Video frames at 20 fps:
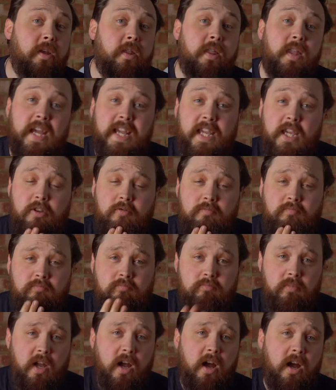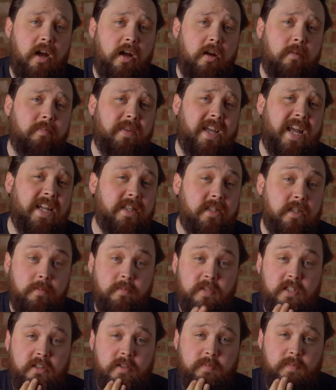Thank you. Can
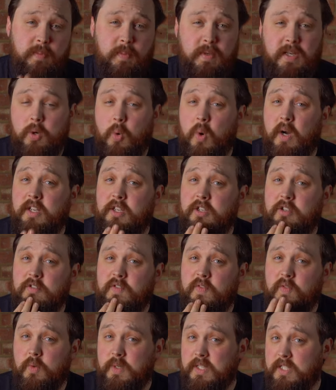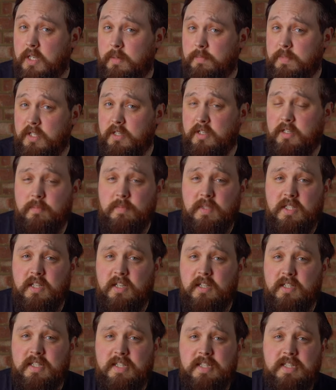sometimes be quite useful in some
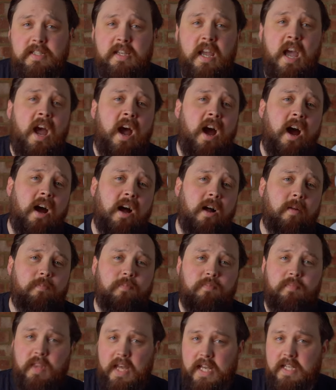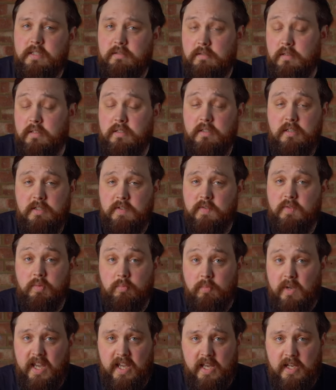circumstances. That's just
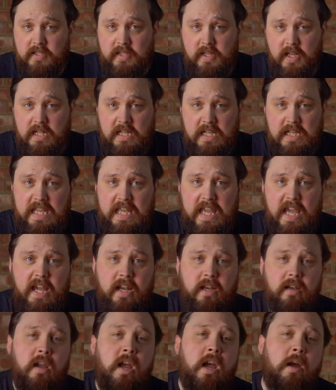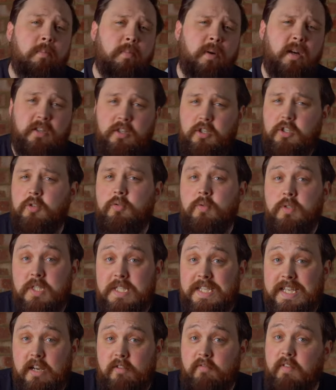from ASL again, but you do
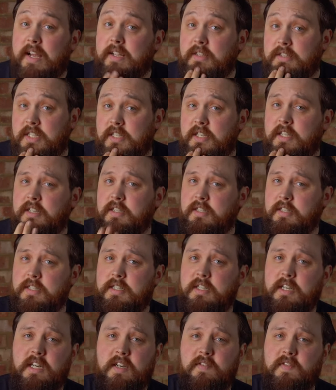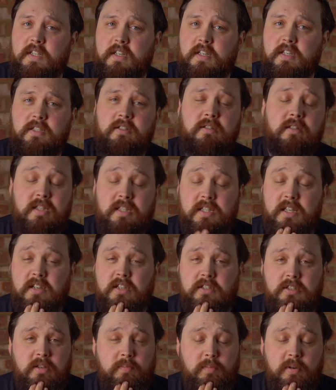see it around certain dive sites. You just
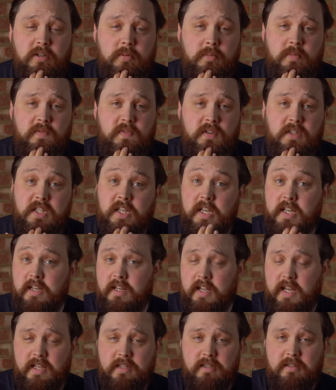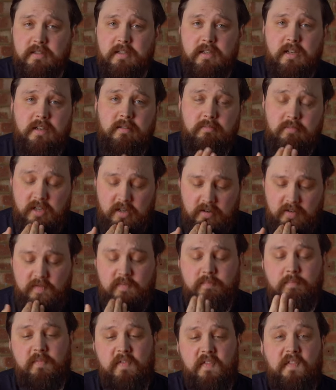touch the bottom of your chin and kind of
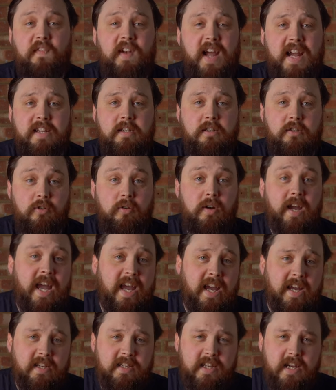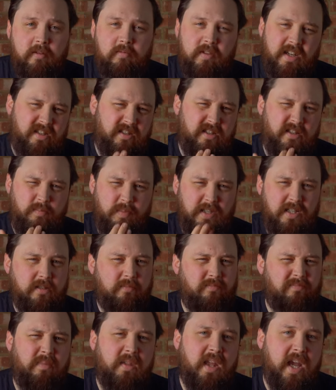flatten your hand out. That just
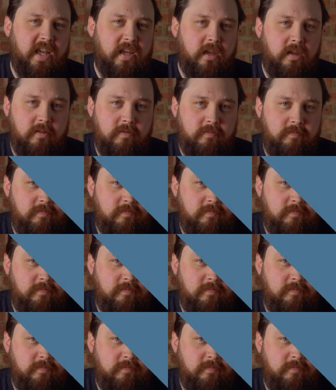means thank you.